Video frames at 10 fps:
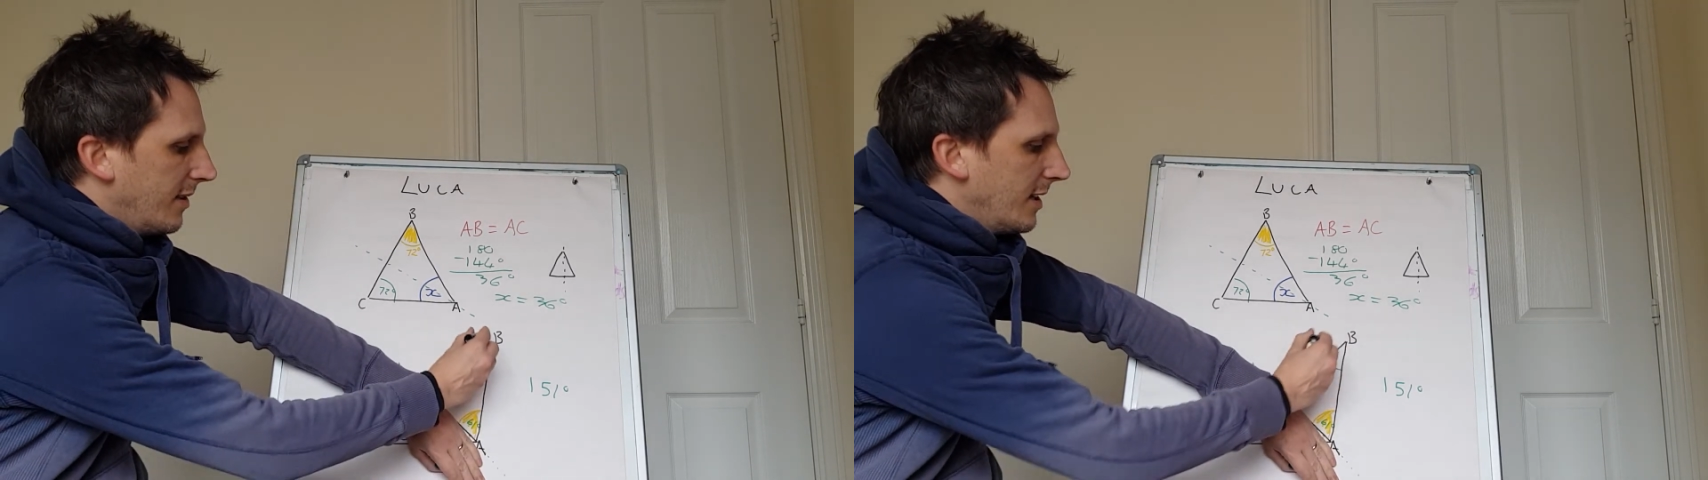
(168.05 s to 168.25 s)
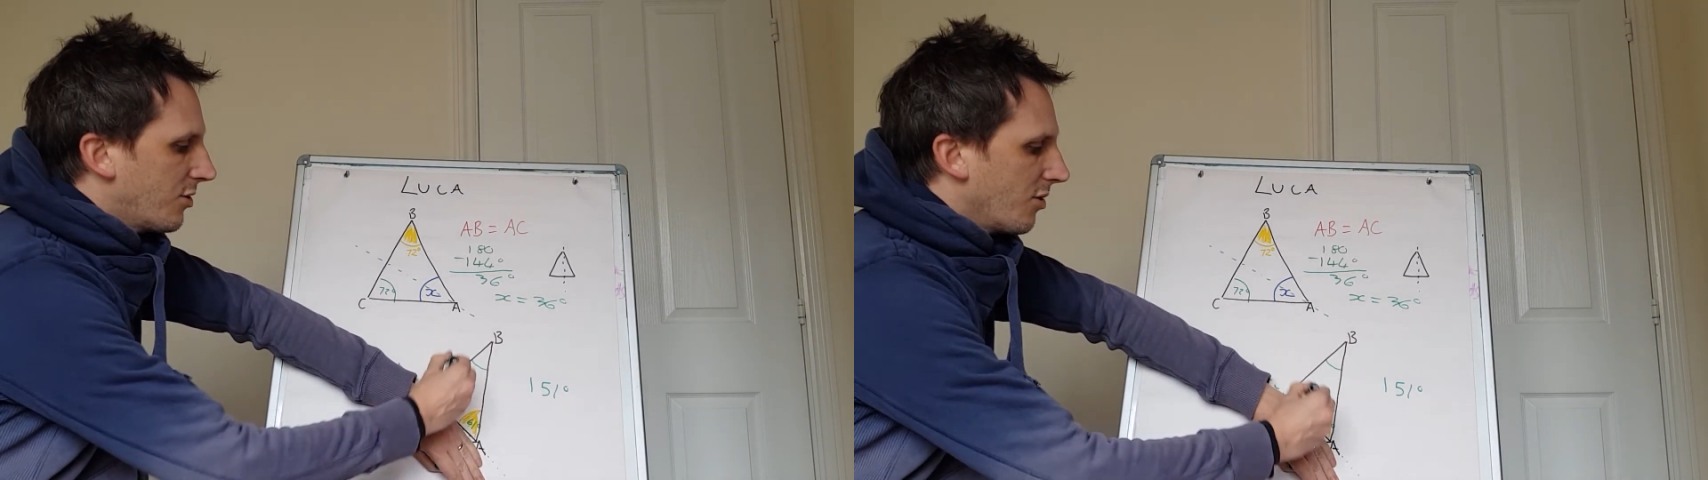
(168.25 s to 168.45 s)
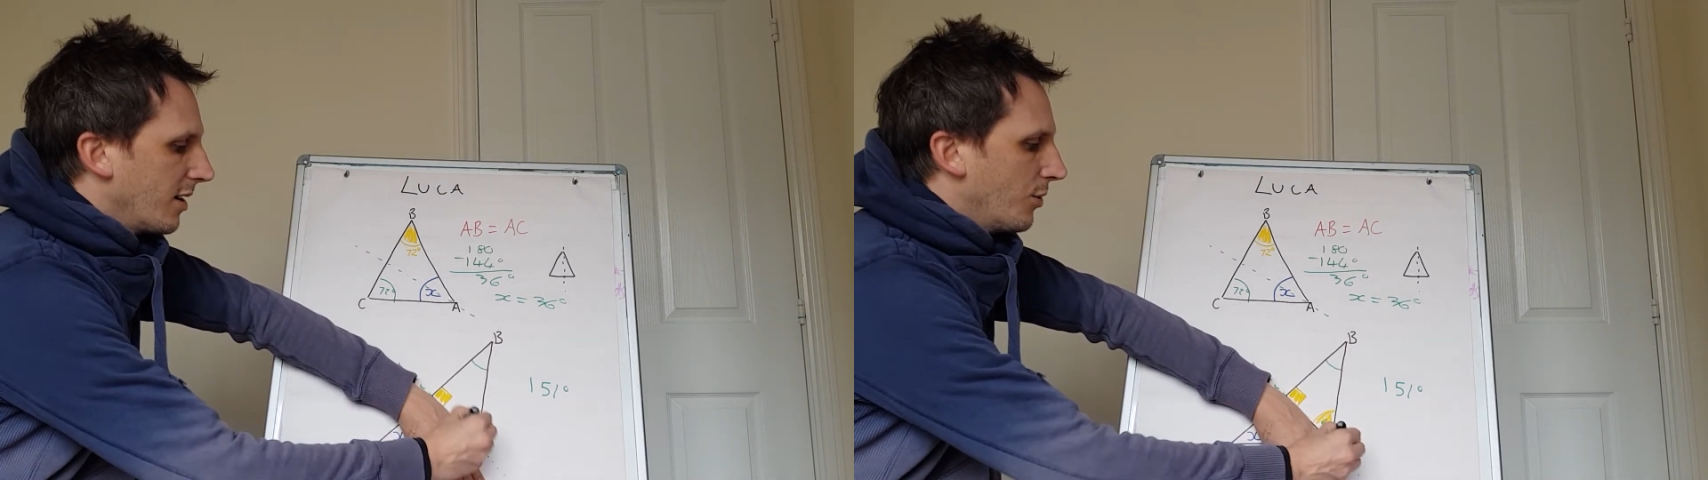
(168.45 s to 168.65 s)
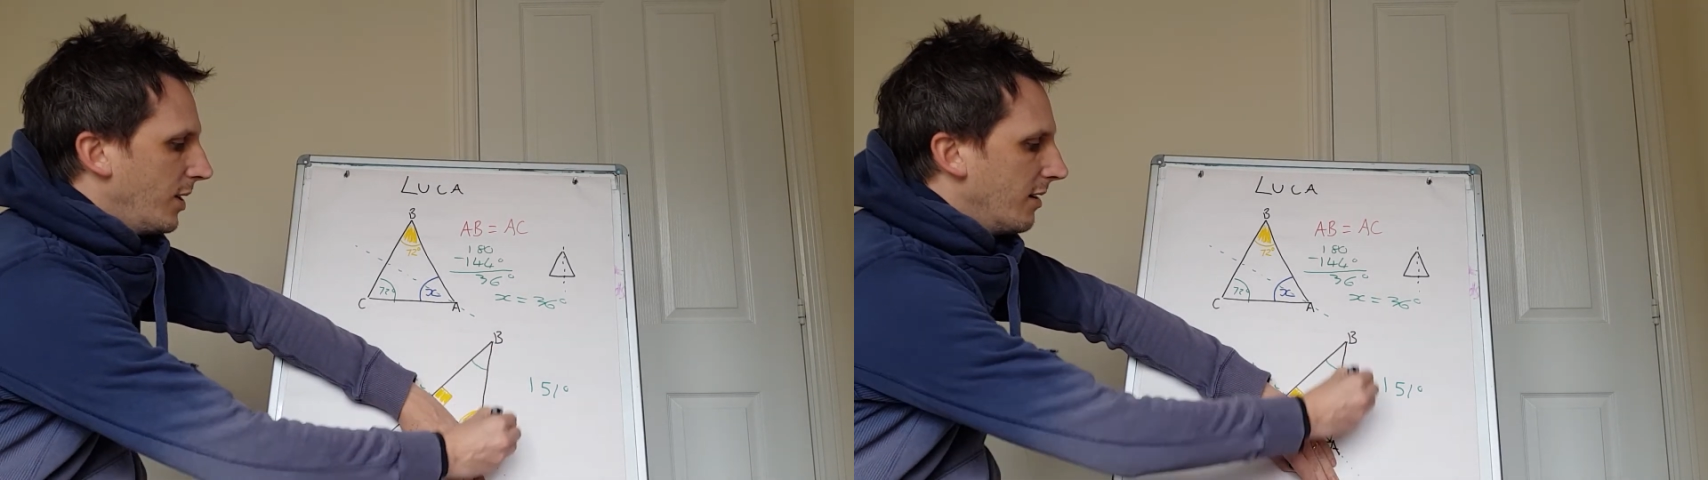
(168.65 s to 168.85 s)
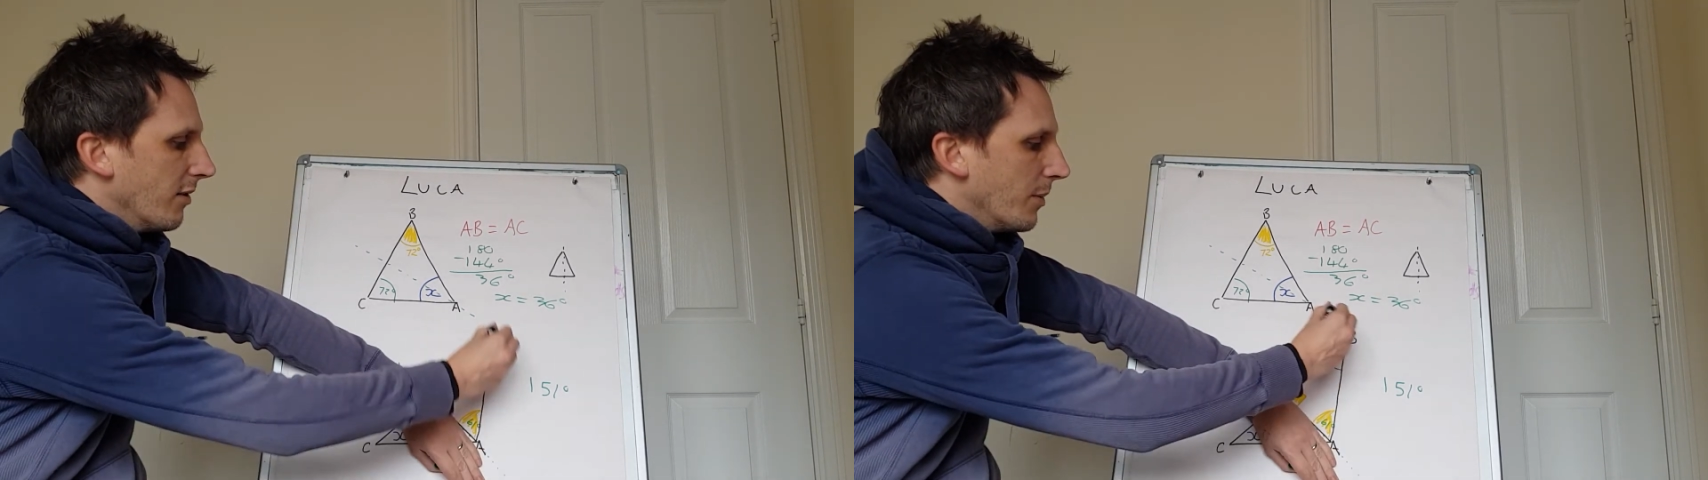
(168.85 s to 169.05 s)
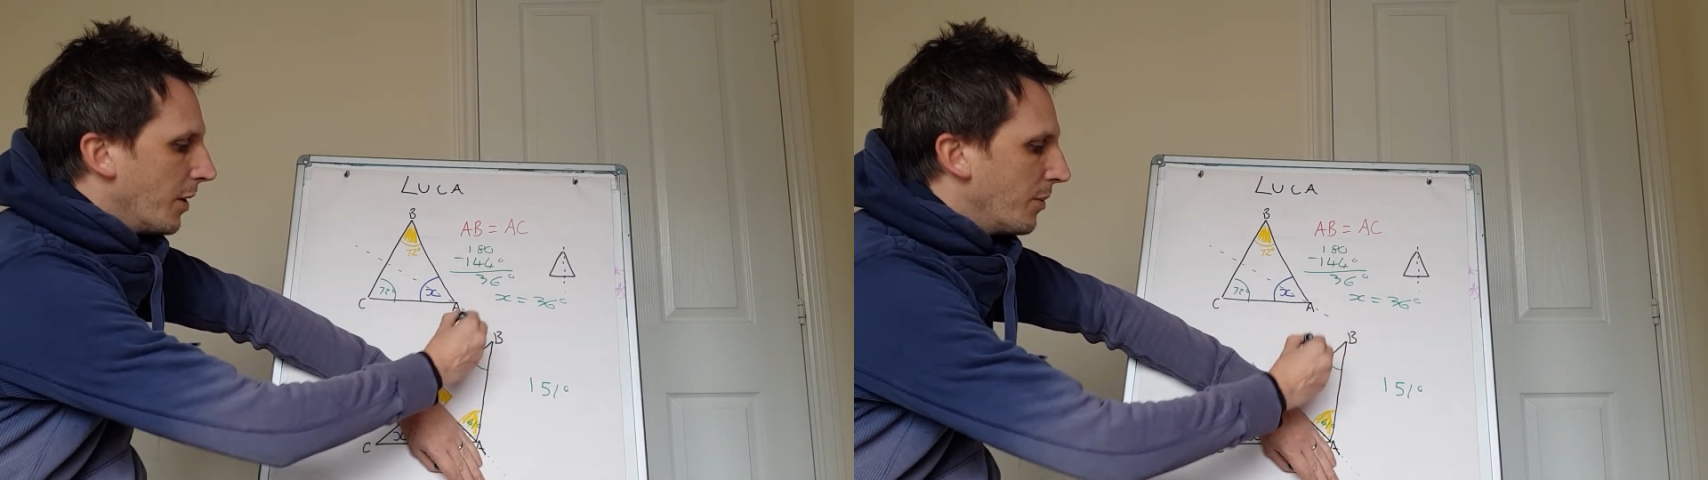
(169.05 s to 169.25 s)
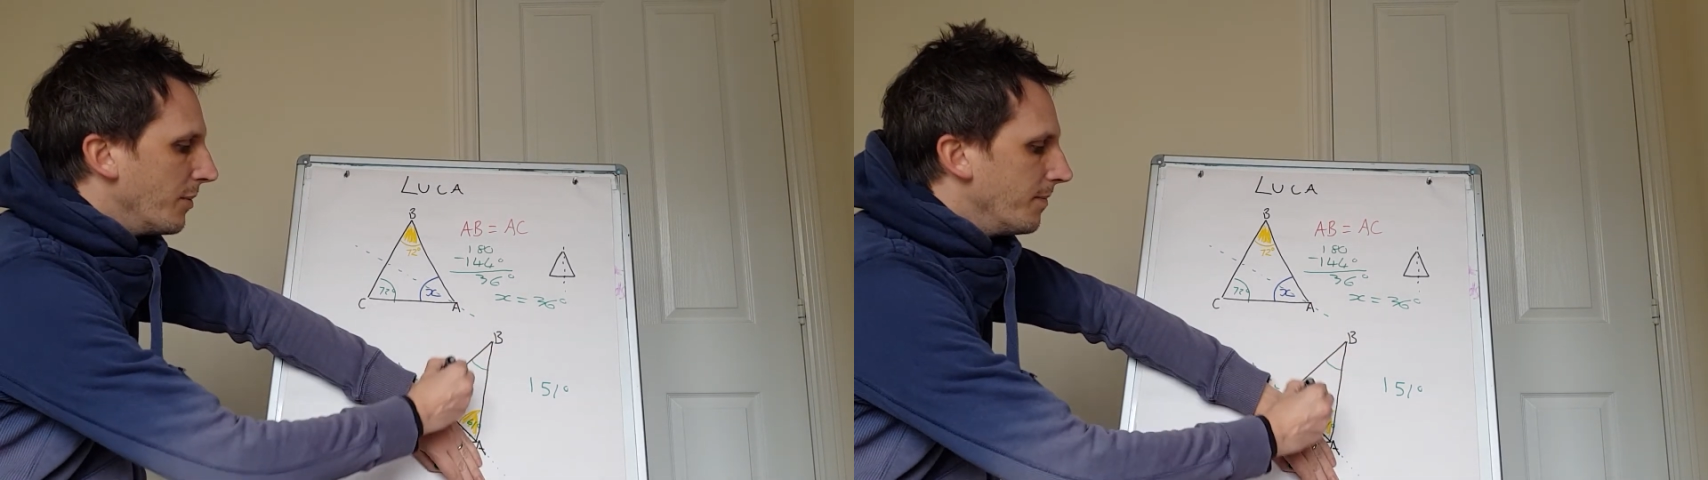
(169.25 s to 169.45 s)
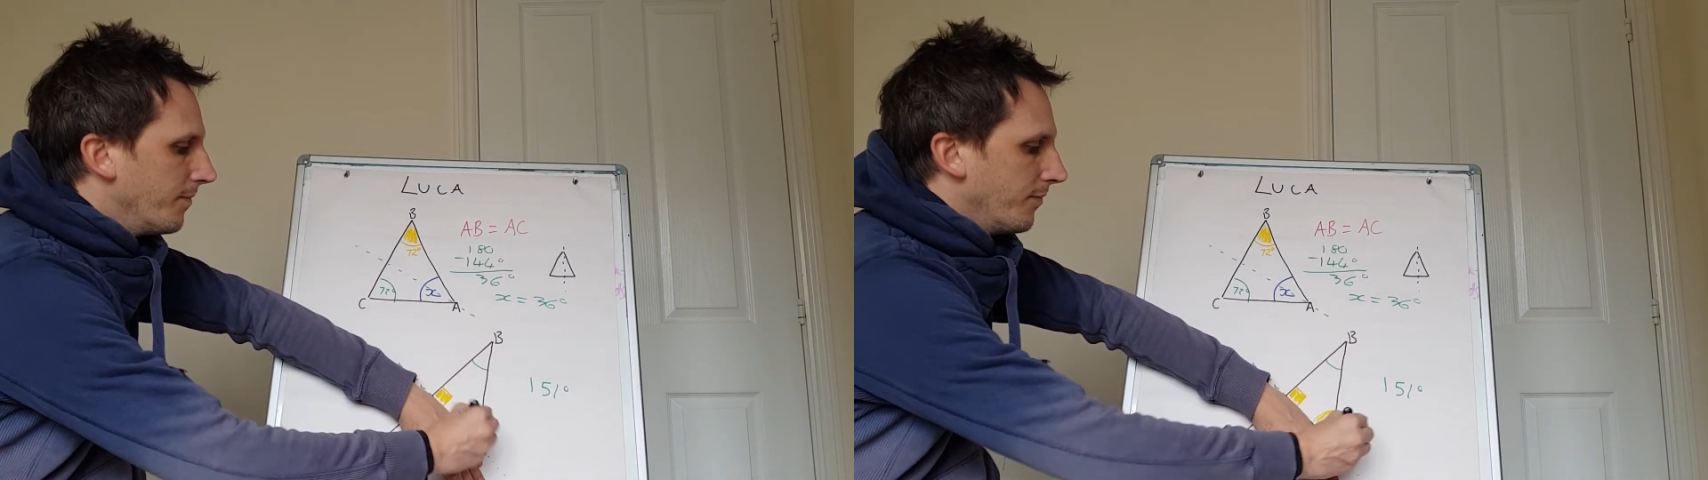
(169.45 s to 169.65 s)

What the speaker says: this triangle here at the moment.